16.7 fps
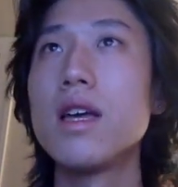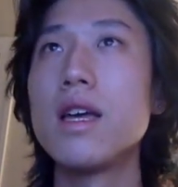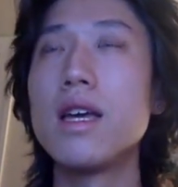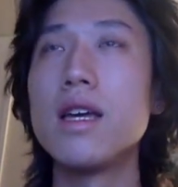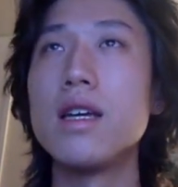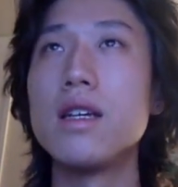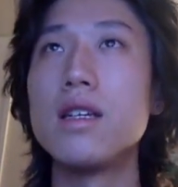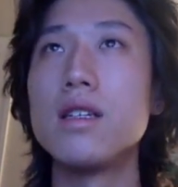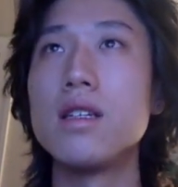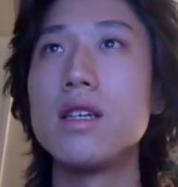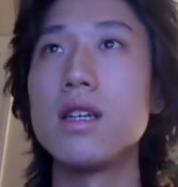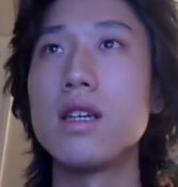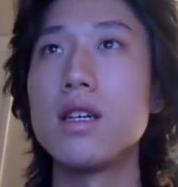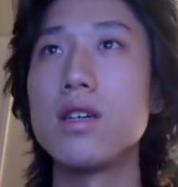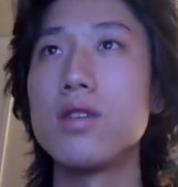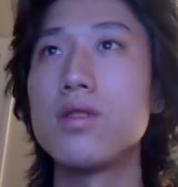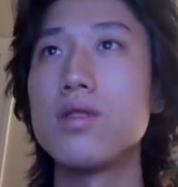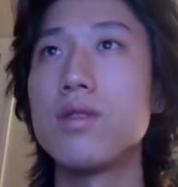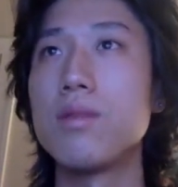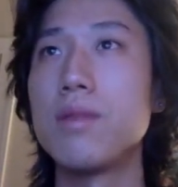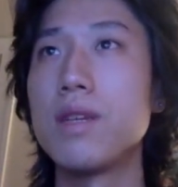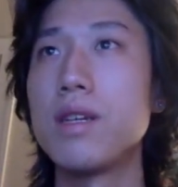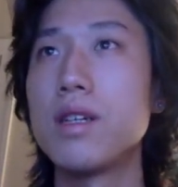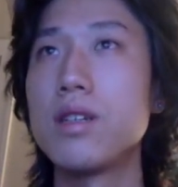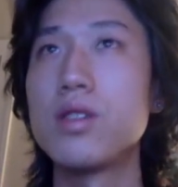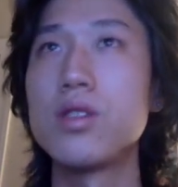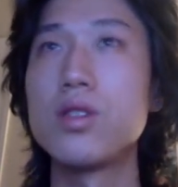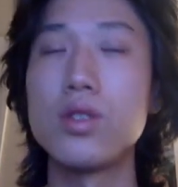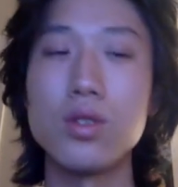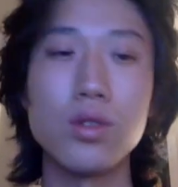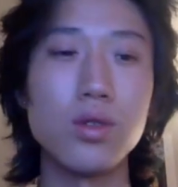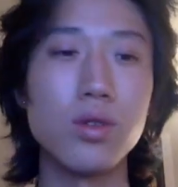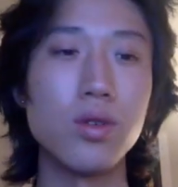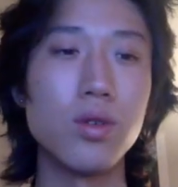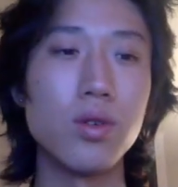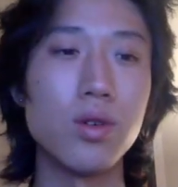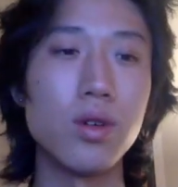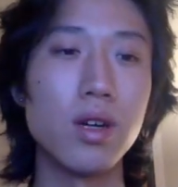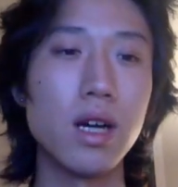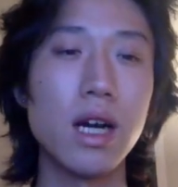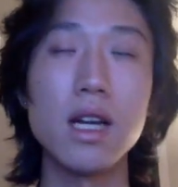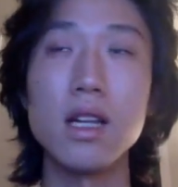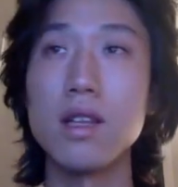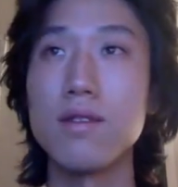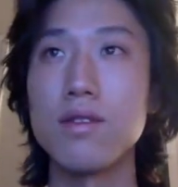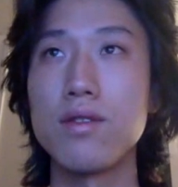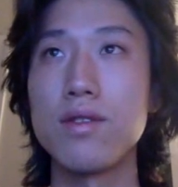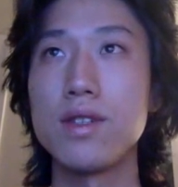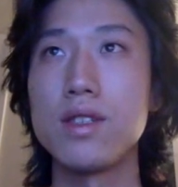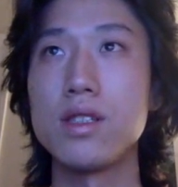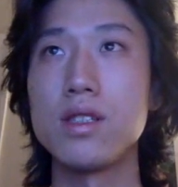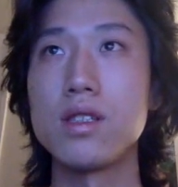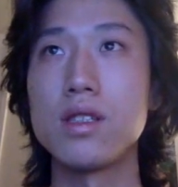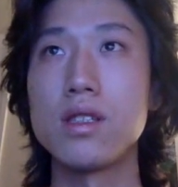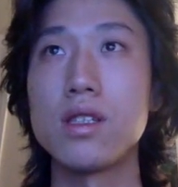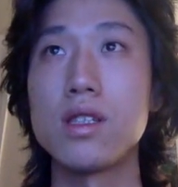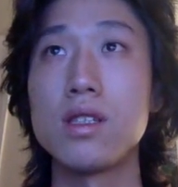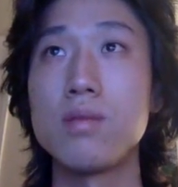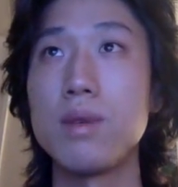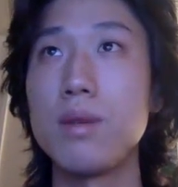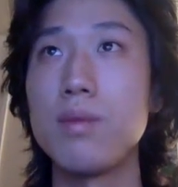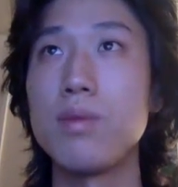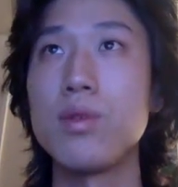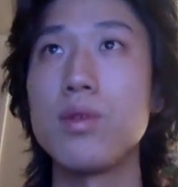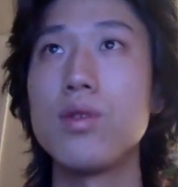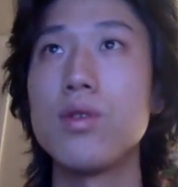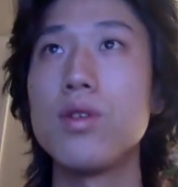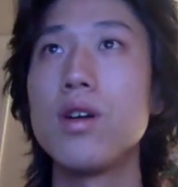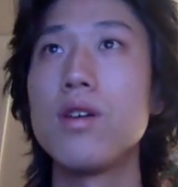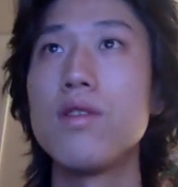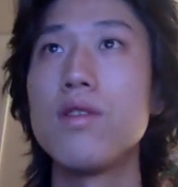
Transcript: and it goes from there to high level features such as people,